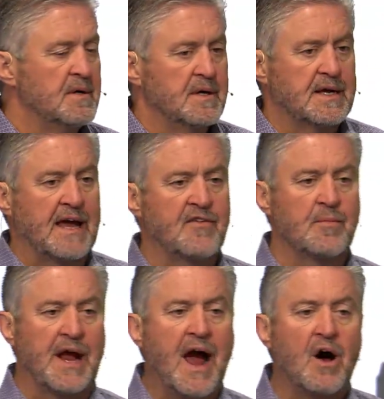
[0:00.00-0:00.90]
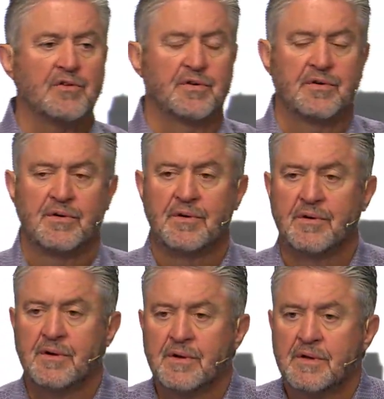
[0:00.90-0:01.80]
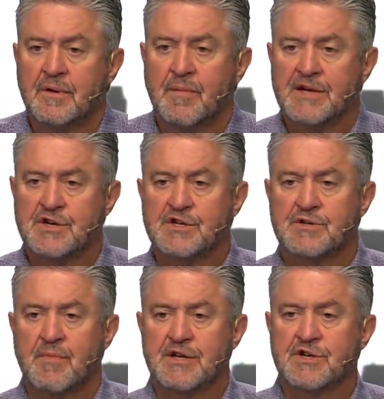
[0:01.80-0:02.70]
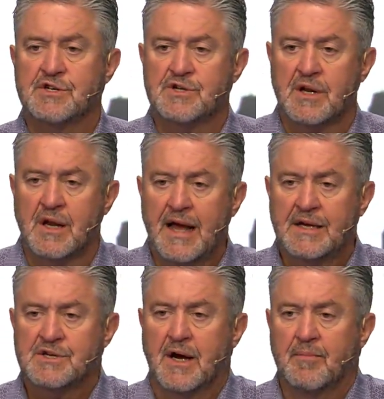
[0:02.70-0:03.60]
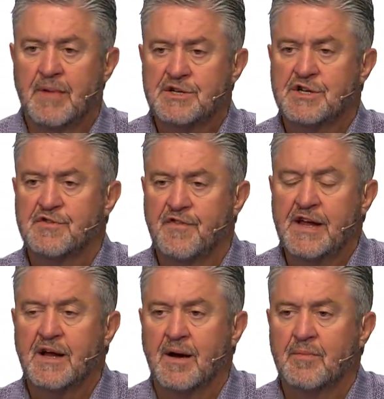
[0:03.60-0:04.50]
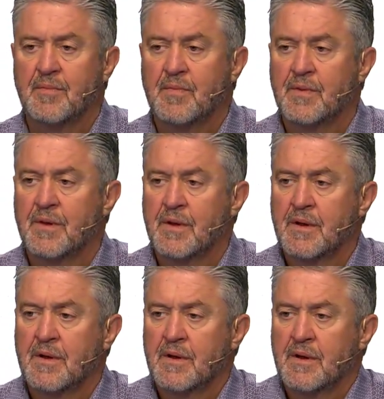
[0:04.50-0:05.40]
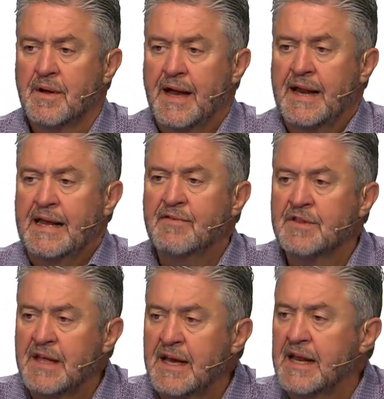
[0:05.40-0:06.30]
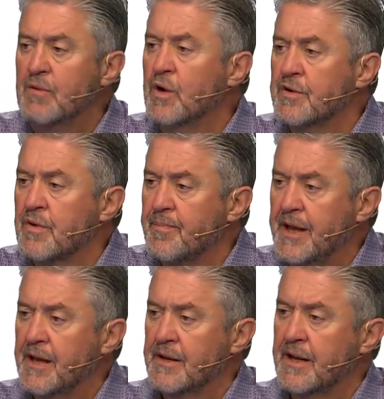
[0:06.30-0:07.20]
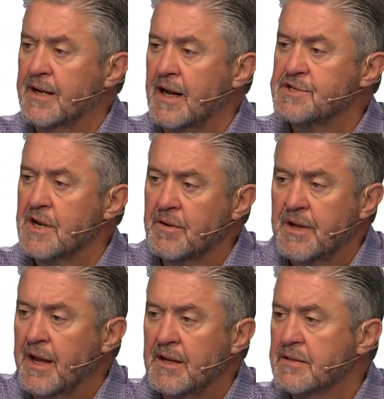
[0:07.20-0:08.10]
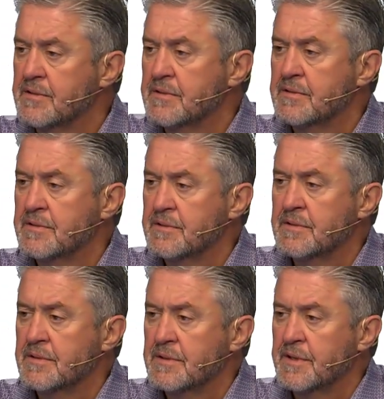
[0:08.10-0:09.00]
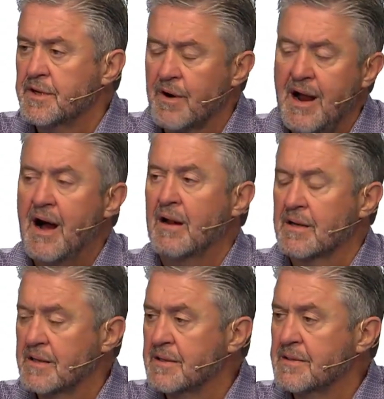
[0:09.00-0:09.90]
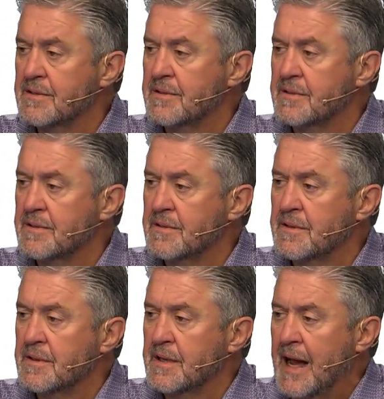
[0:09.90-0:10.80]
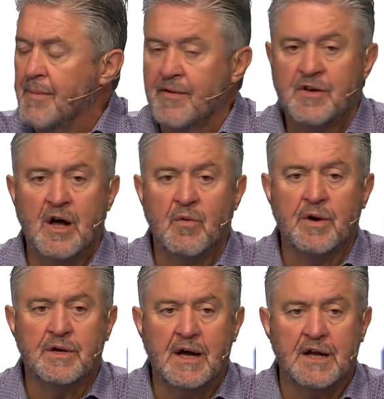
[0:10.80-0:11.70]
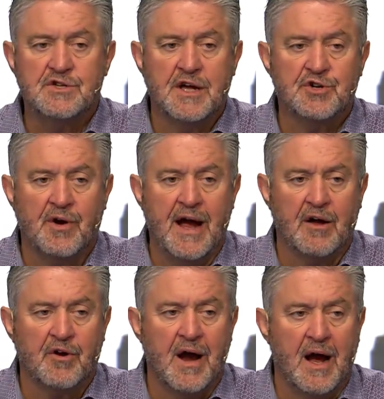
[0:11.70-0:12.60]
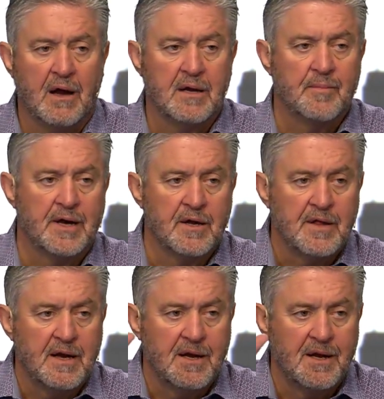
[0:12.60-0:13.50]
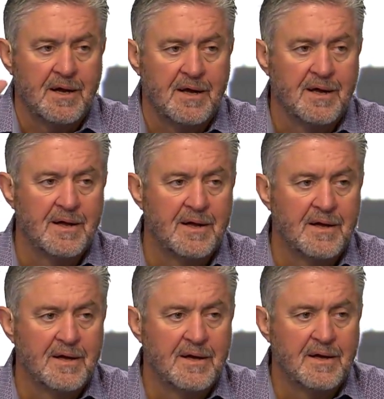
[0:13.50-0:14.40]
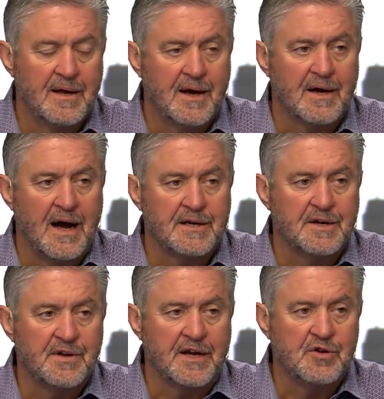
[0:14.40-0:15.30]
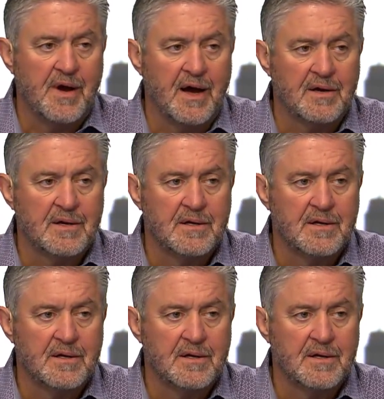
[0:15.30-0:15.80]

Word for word: He gave him gout. Messed his legs up. Messed his feet up. And even then, he wouldn't repent. And God said, okay, you're out. How many of you know when God says you're out, you're out? Anybody know that? Yeah, God can take you out.